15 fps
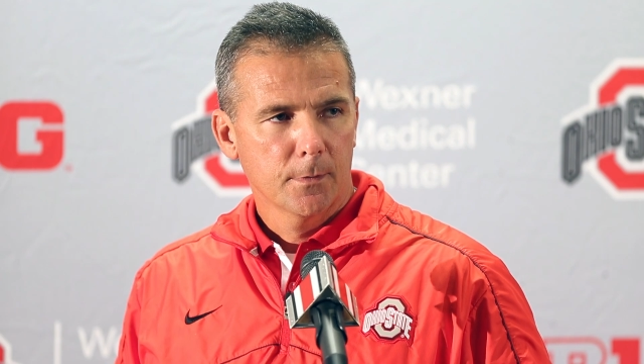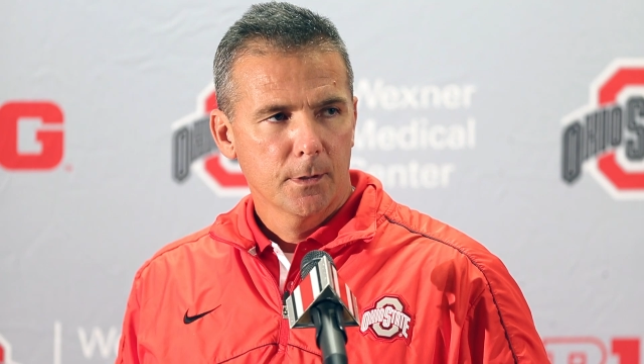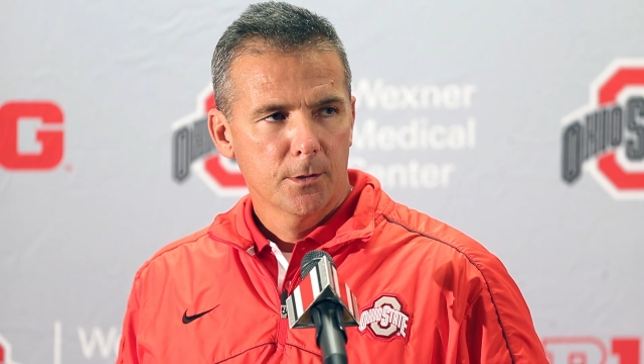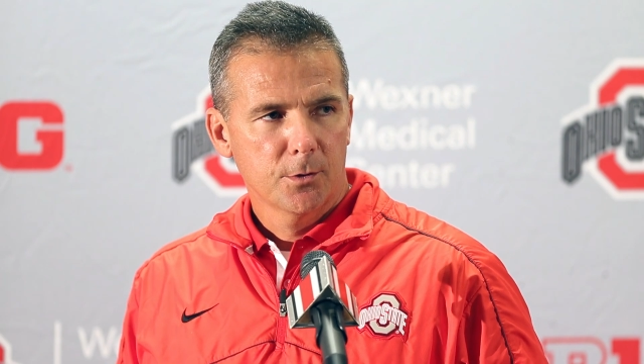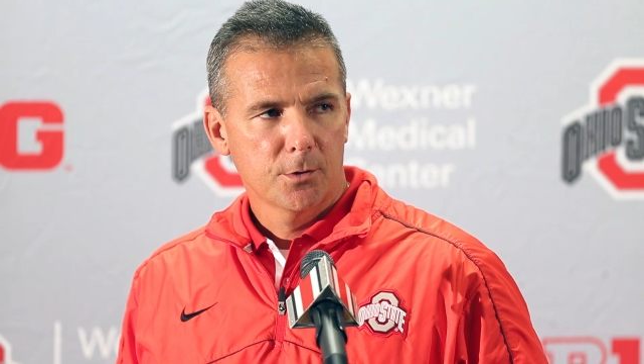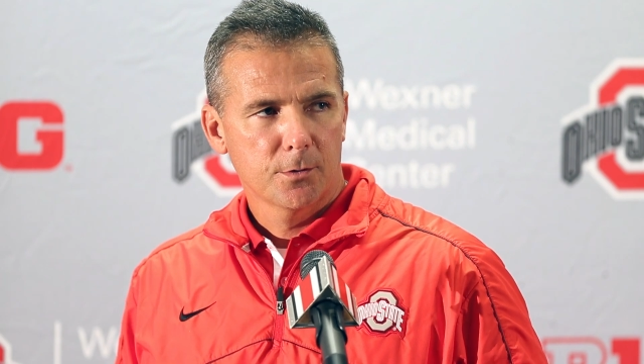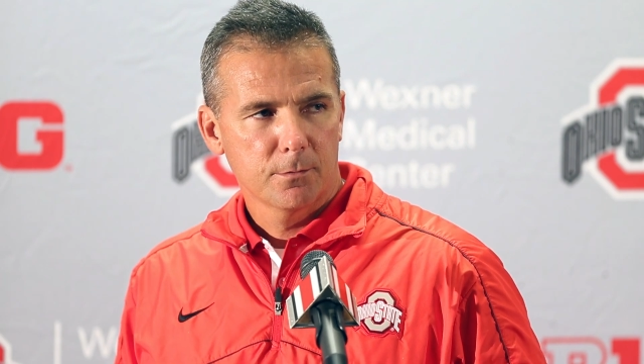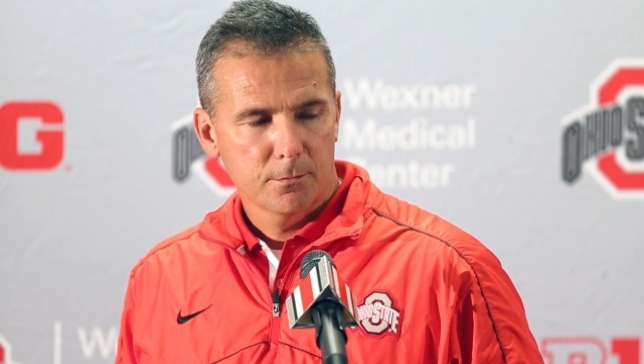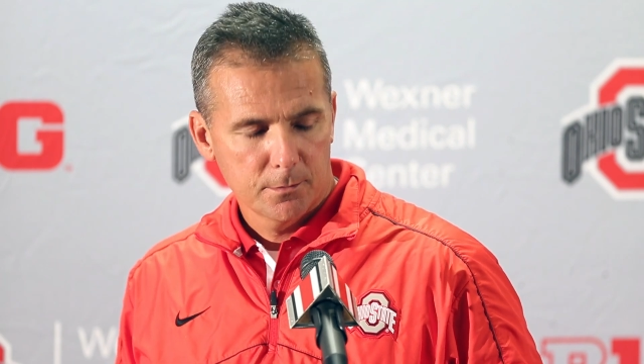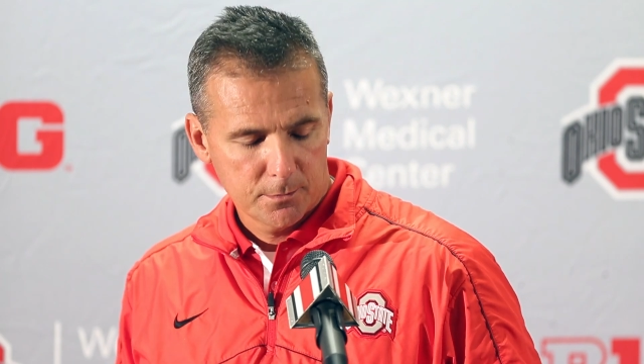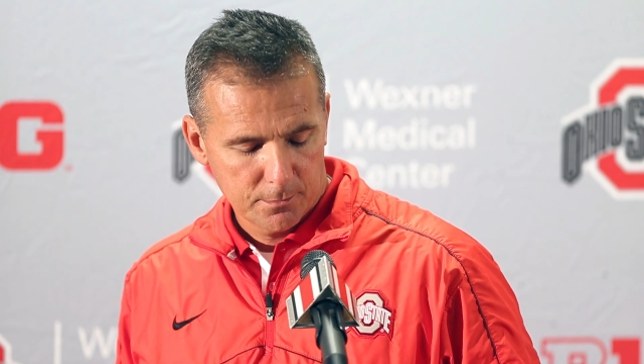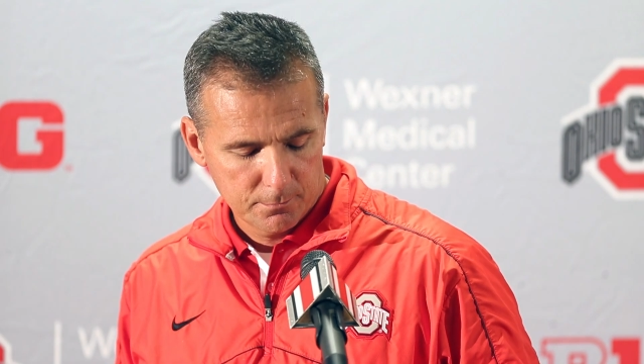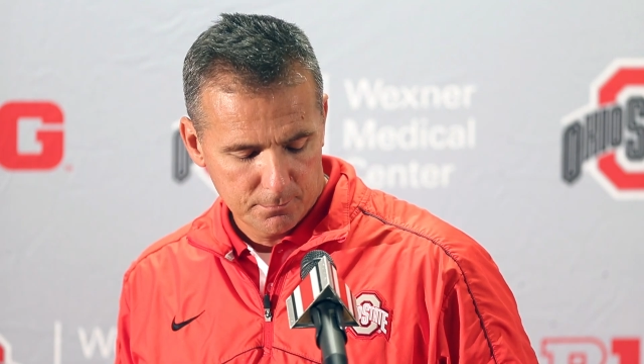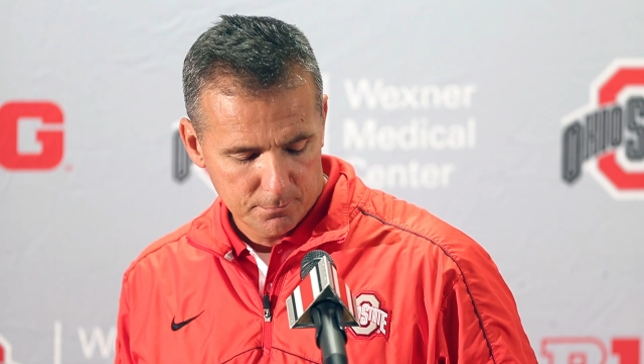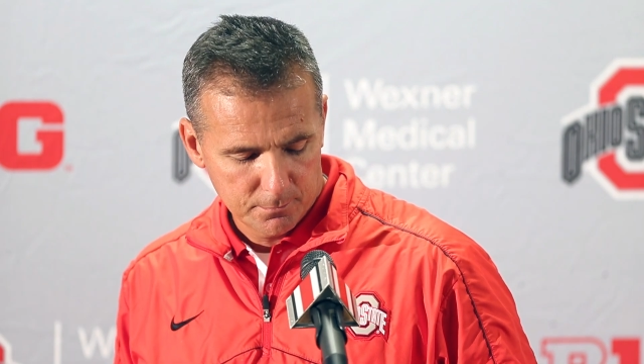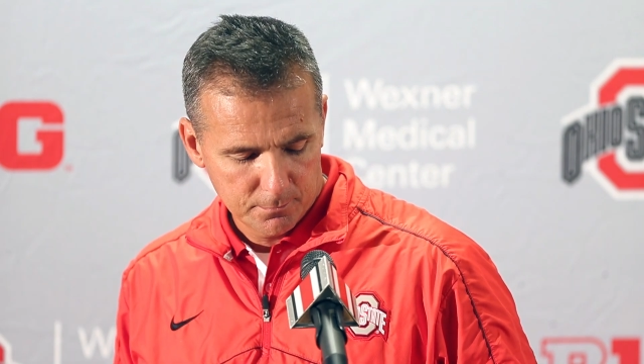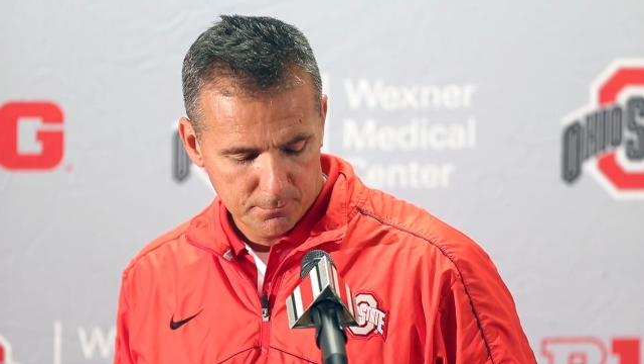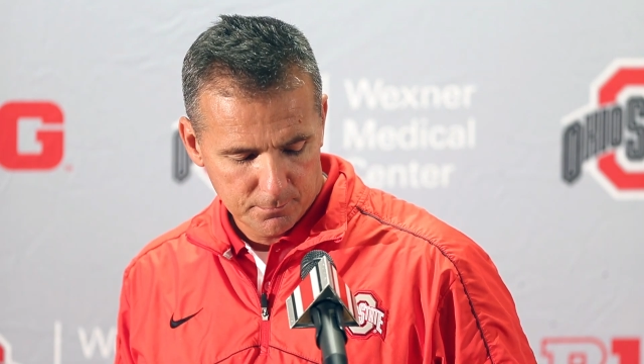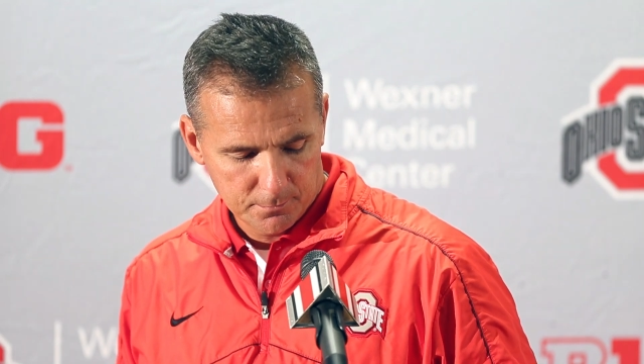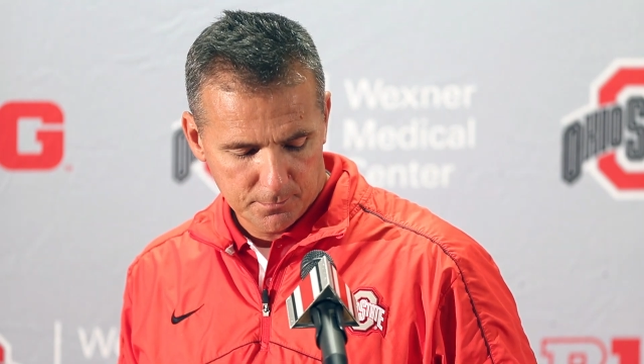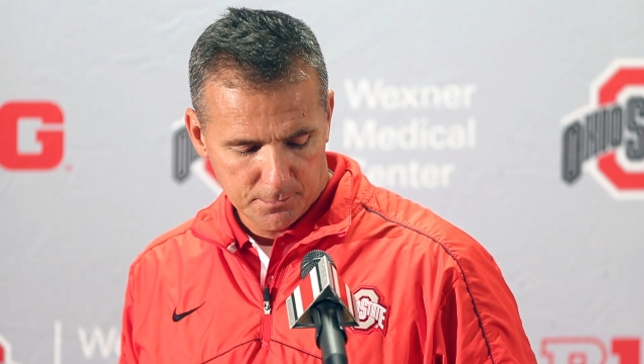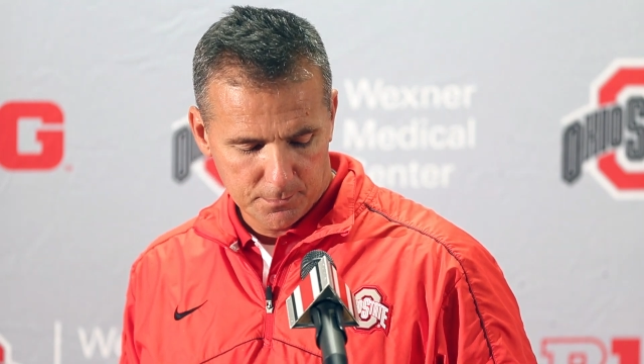in that allowed your teams to
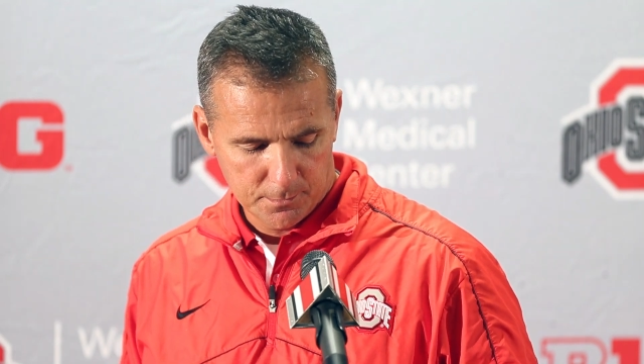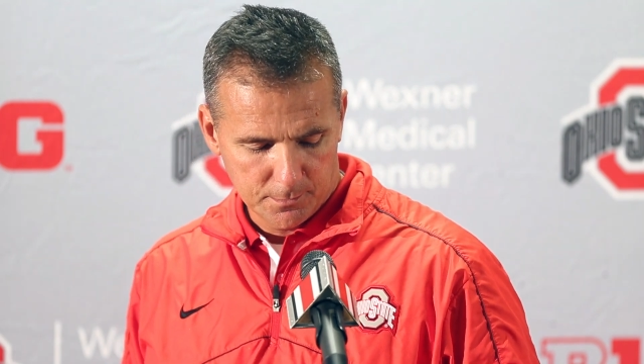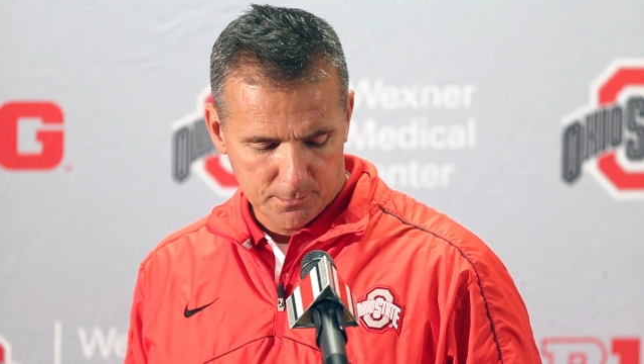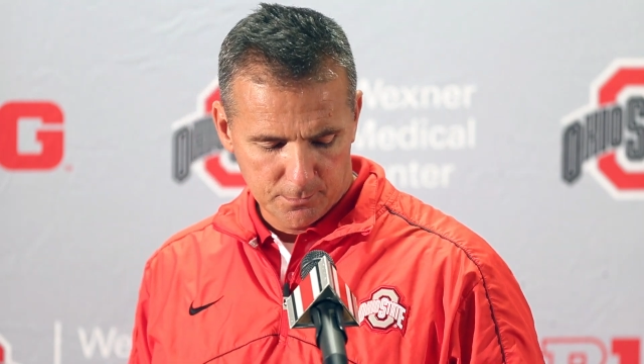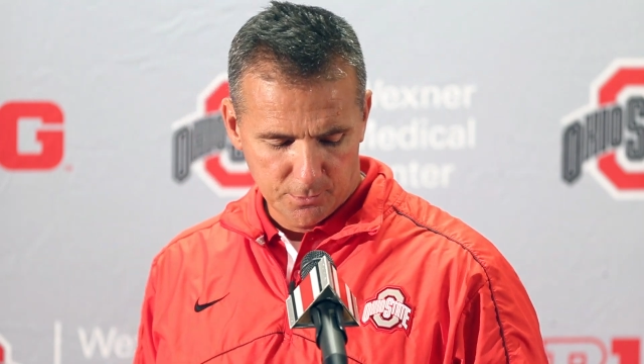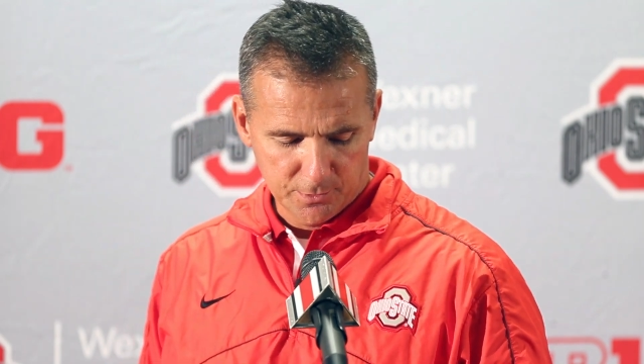take off?